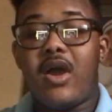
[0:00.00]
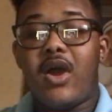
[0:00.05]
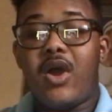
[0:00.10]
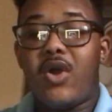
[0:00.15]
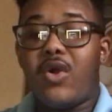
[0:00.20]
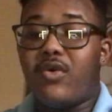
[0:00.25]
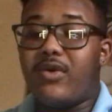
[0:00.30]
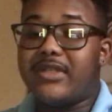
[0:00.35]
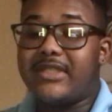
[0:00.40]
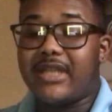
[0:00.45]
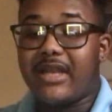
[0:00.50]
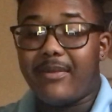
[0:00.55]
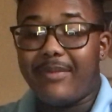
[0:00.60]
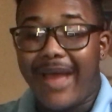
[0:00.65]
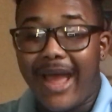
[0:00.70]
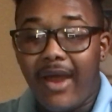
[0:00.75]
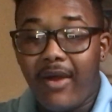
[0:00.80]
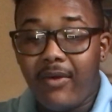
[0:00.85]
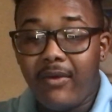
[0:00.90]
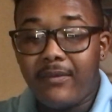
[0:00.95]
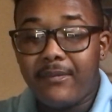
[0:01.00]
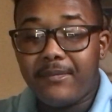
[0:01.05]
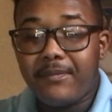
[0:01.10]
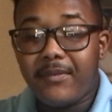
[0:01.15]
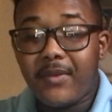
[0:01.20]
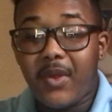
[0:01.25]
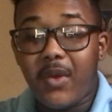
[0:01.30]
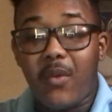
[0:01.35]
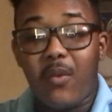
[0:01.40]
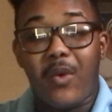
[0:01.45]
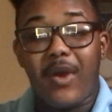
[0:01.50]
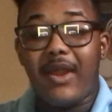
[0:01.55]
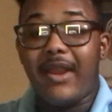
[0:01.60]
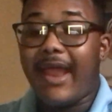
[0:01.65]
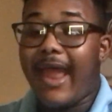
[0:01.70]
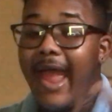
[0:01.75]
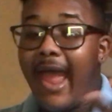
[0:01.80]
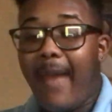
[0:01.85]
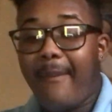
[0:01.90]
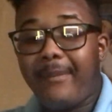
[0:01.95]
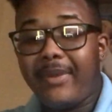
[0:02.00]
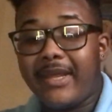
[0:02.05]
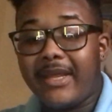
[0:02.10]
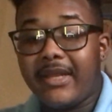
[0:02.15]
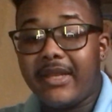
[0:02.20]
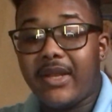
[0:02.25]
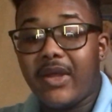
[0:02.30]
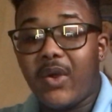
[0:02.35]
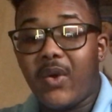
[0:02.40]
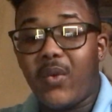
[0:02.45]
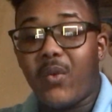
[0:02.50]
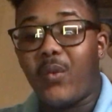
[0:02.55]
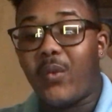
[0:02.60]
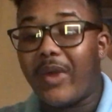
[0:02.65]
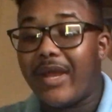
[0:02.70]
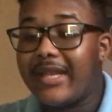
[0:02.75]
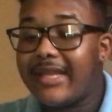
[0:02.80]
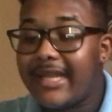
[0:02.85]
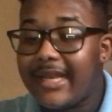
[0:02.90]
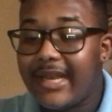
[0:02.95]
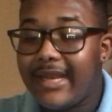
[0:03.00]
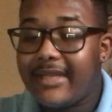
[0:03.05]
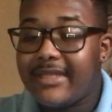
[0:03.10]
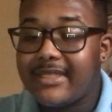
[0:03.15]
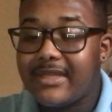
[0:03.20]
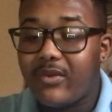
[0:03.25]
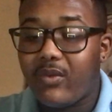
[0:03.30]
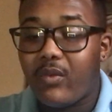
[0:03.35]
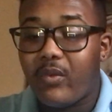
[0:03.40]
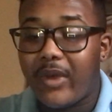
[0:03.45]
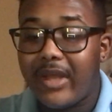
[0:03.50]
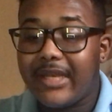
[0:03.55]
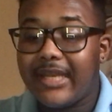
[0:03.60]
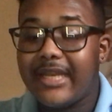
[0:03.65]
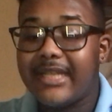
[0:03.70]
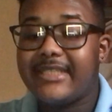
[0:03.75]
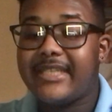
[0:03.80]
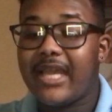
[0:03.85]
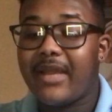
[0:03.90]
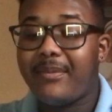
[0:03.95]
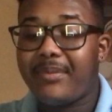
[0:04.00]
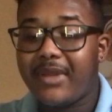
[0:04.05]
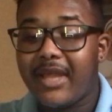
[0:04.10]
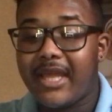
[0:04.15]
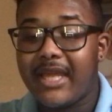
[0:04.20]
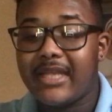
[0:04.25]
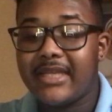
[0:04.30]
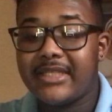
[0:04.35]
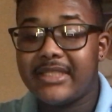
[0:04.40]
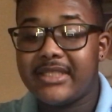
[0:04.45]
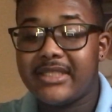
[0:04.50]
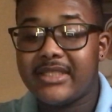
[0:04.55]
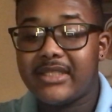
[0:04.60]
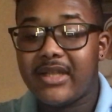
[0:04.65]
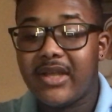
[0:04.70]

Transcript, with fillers: Who is it about? What happened? When did it take place?